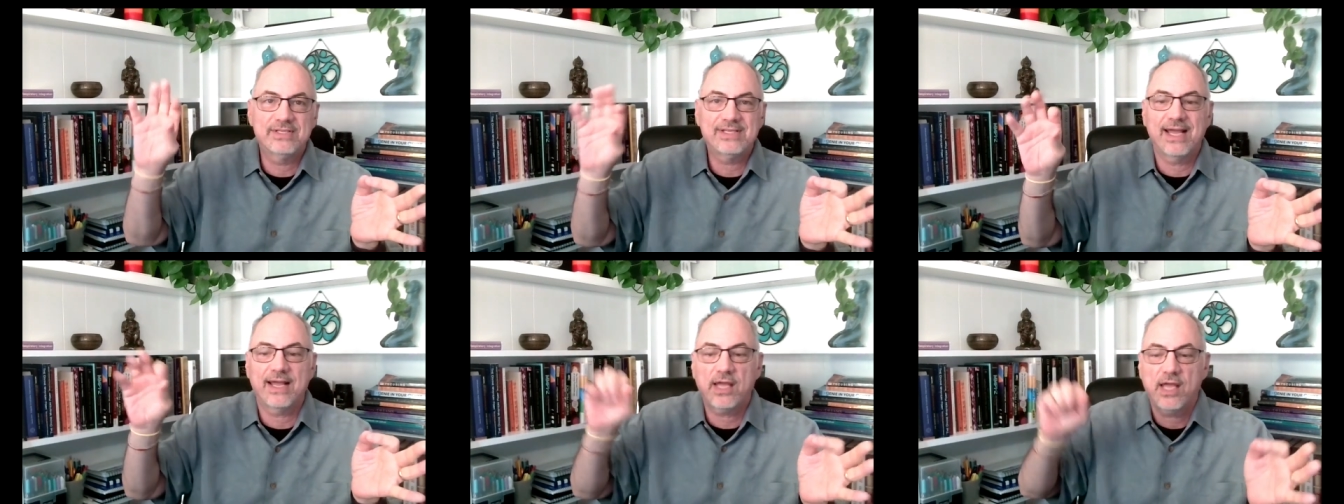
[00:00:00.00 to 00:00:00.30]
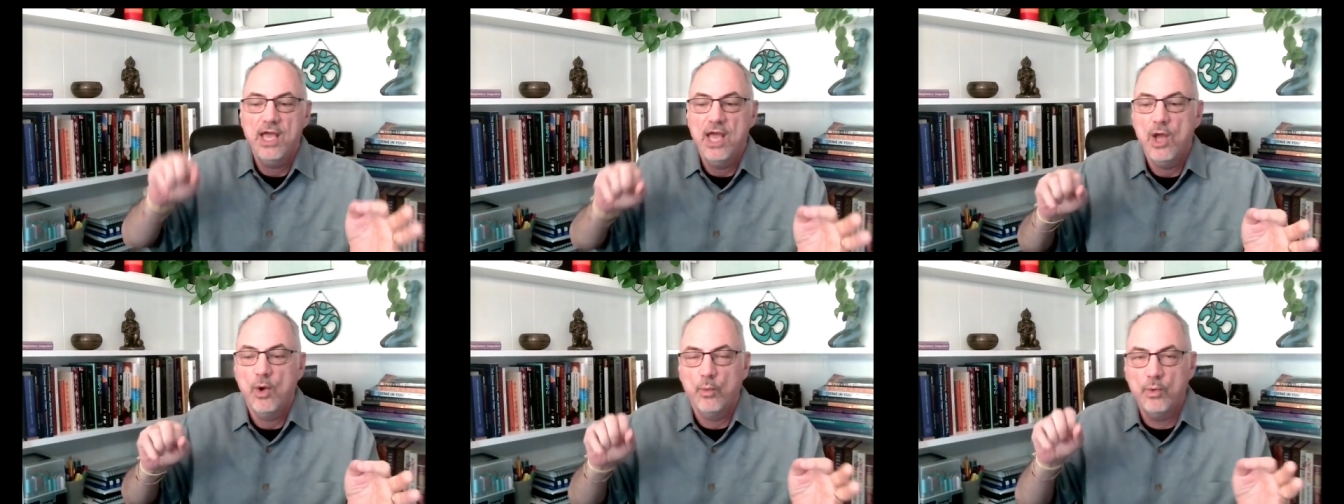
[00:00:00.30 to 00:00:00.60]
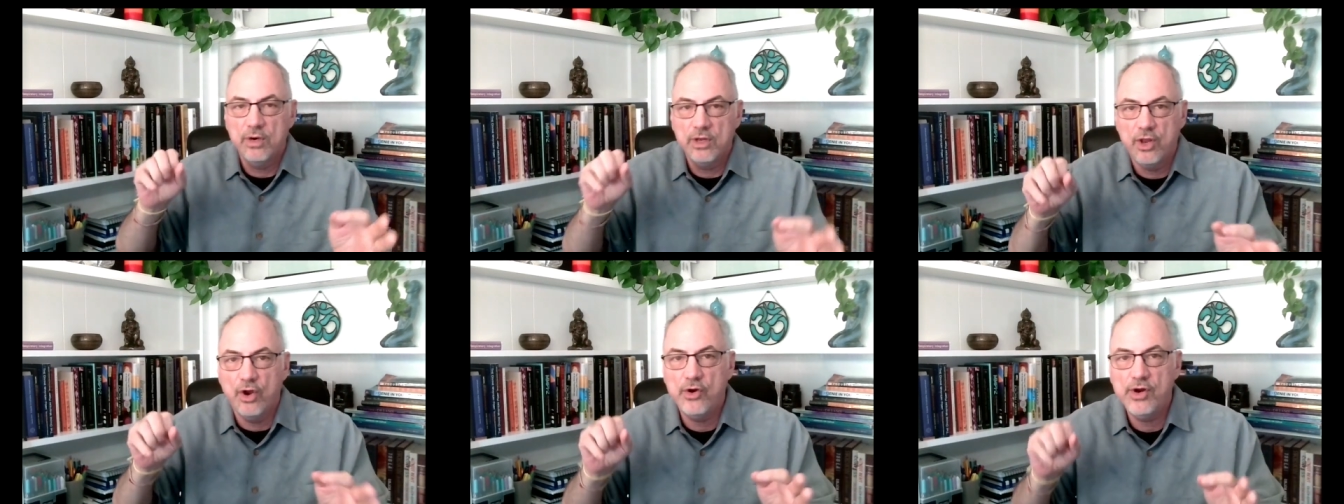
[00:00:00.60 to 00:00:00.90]
It's like
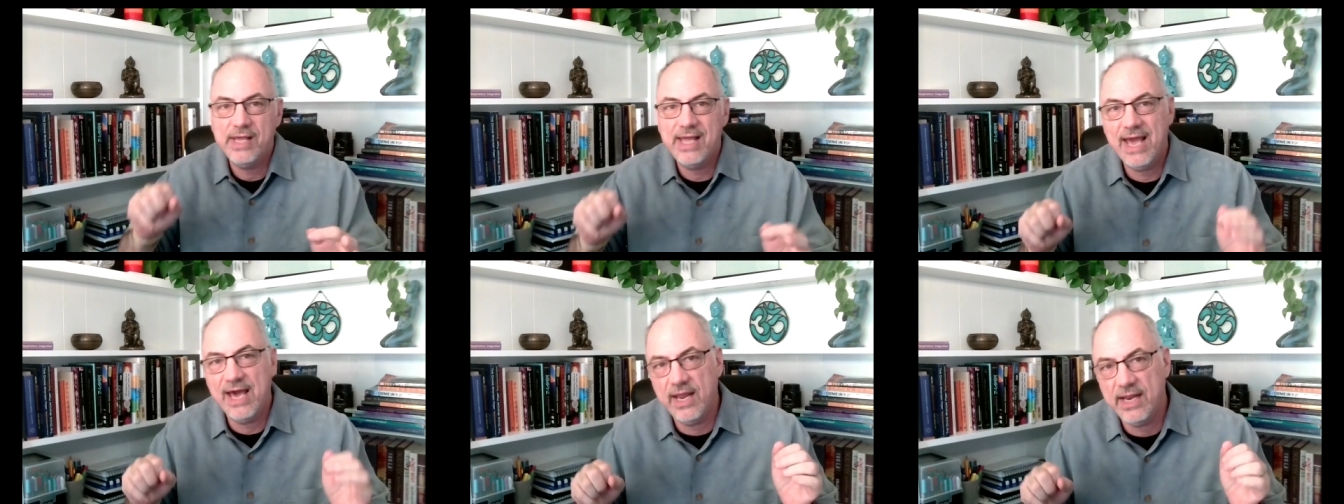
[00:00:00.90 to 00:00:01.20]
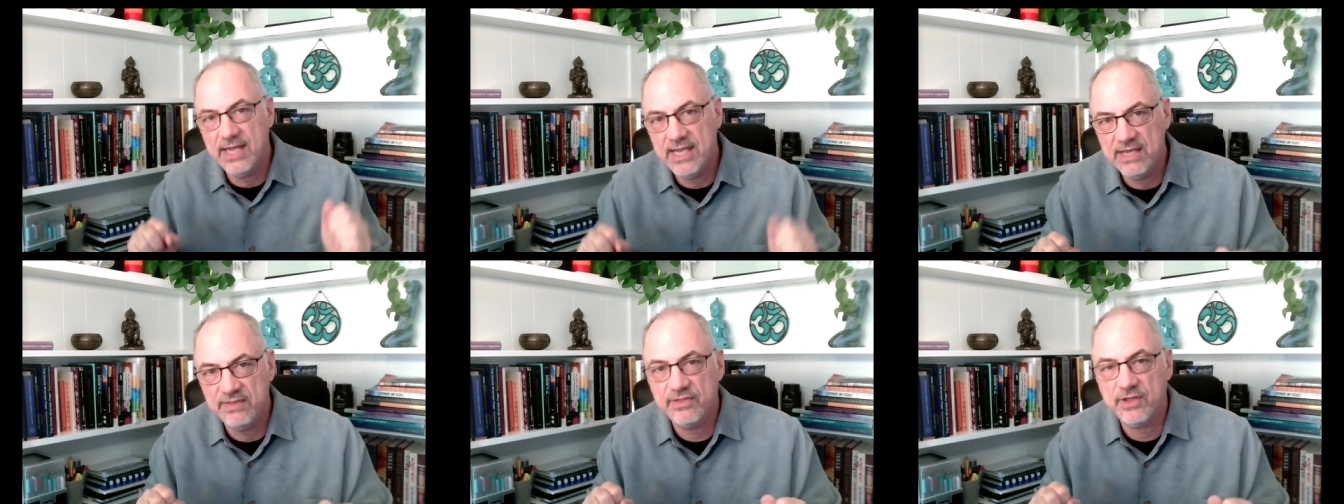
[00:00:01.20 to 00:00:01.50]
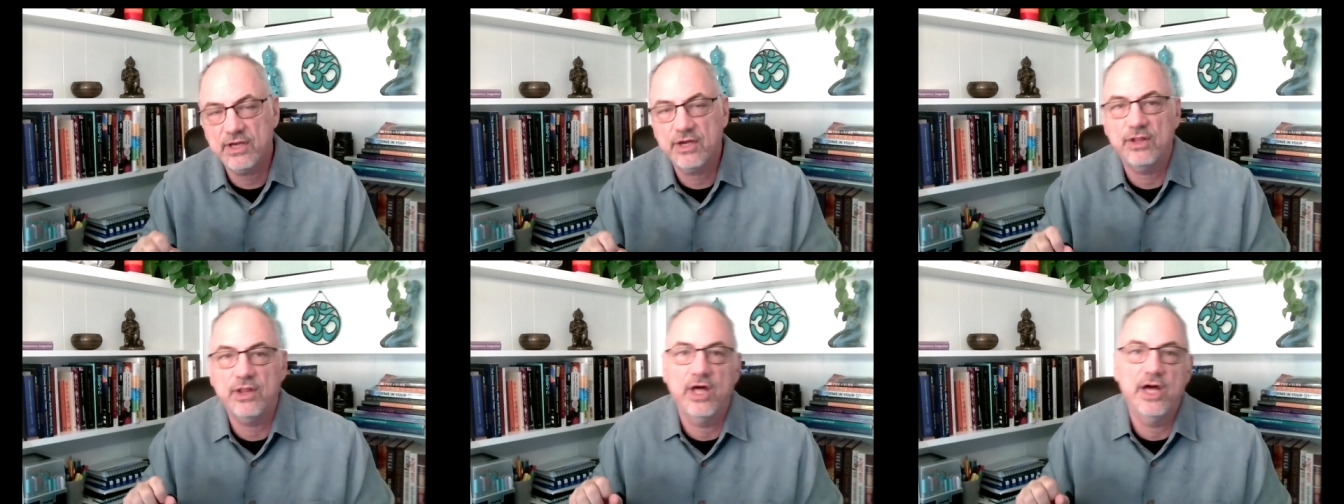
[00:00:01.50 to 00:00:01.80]
we're learning how to hit
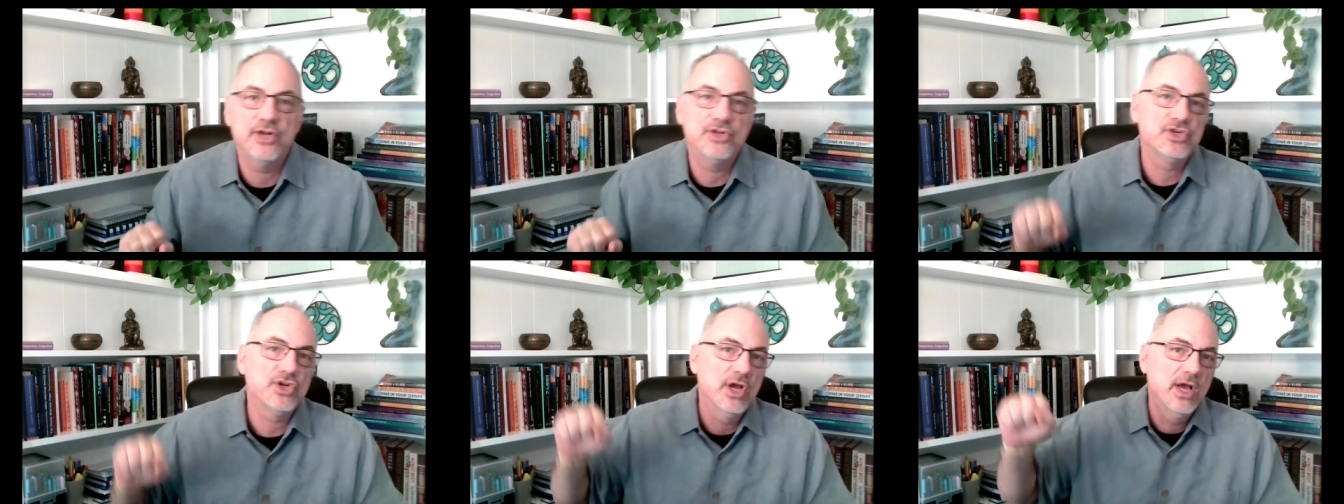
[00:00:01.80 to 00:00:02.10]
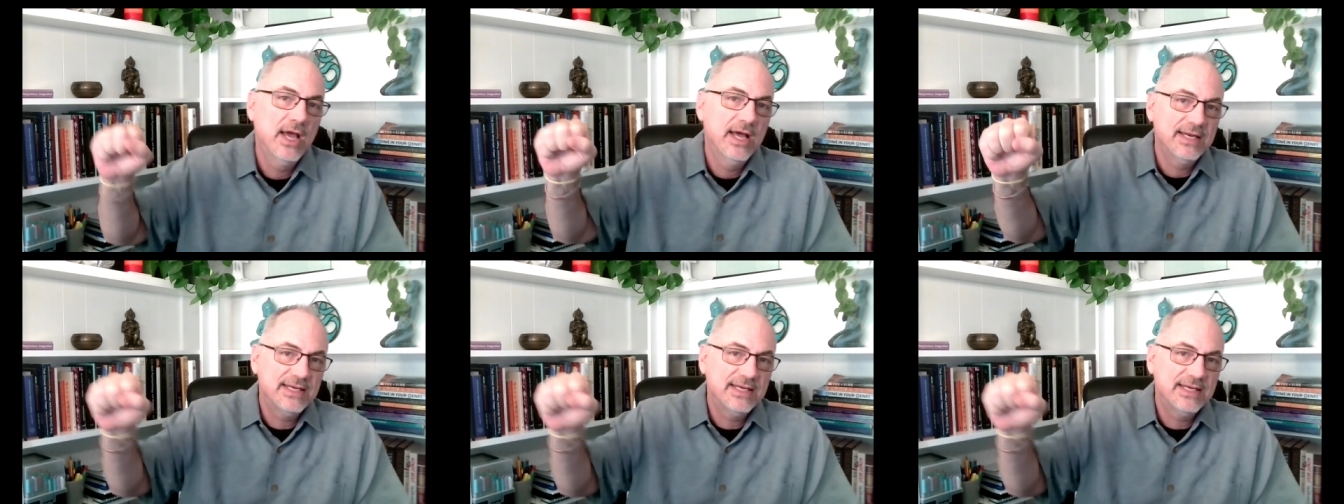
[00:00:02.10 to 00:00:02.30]
the clutch,